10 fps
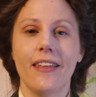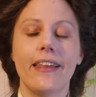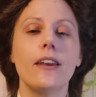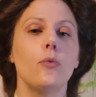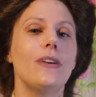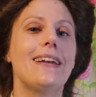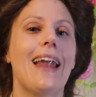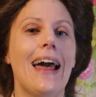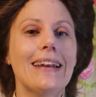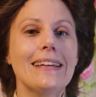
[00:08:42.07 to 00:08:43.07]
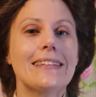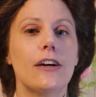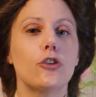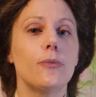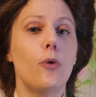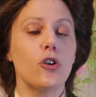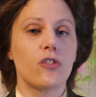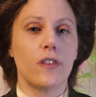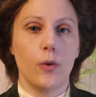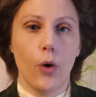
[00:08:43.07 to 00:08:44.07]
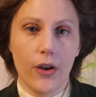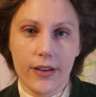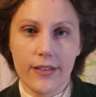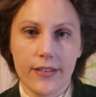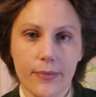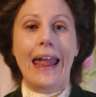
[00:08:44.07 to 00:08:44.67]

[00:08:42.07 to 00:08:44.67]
that he would gladly sell to mortuary workers.